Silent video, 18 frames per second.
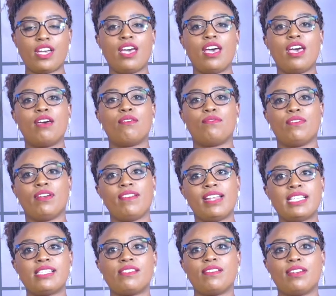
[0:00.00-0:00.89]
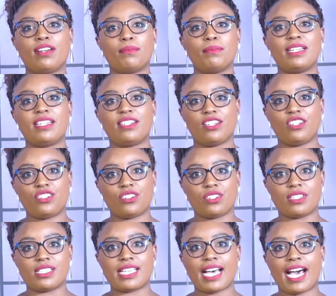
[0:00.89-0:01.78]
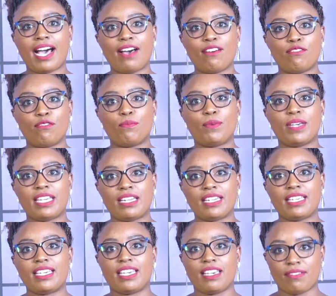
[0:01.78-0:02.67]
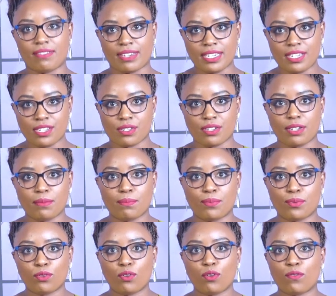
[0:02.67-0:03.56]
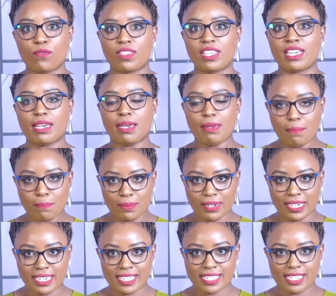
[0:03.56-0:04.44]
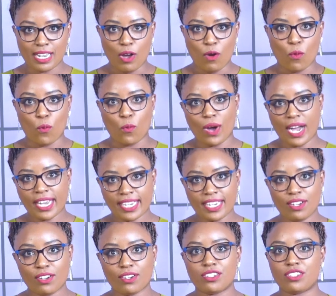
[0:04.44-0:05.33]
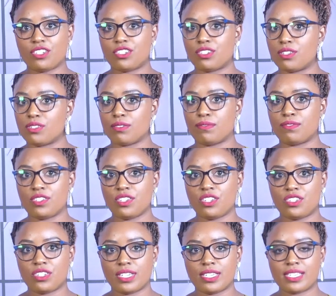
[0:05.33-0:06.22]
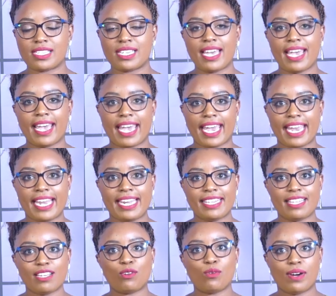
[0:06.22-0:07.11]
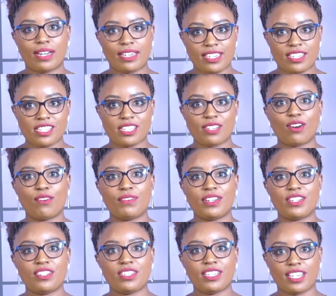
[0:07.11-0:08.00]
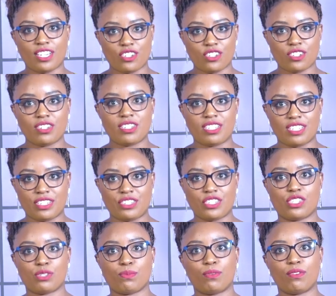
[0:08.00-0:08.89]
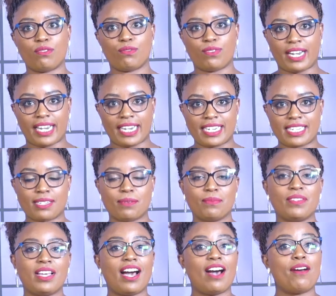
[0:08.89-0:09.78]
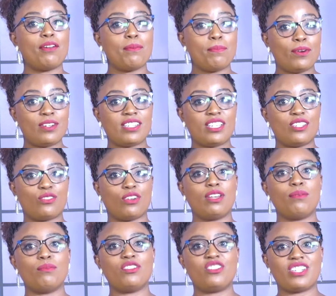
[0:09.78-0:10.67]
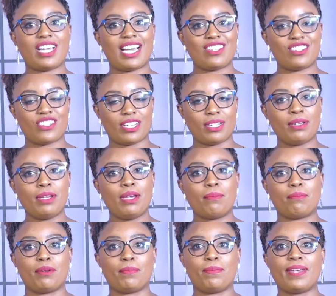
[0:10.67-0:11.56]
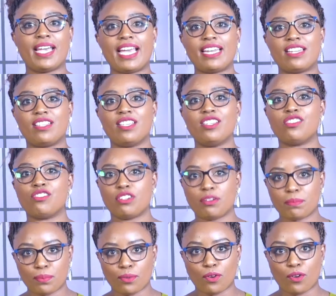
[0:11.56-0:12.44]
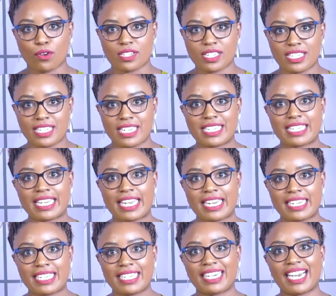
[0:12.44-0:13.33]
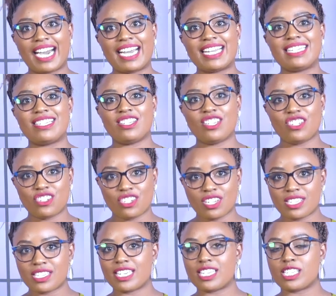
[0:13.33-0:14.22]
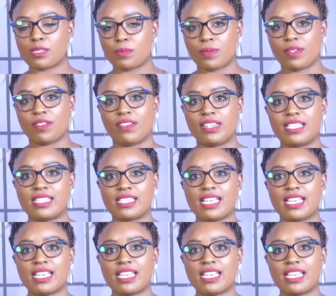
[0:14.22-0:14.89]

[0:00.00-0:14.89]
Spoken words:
various recommendations have been given to improve the impact, working conditions of teachers, and the quality of education teachers provide. Our reporter Joy Mochache prepared this report detailing a teacher's experience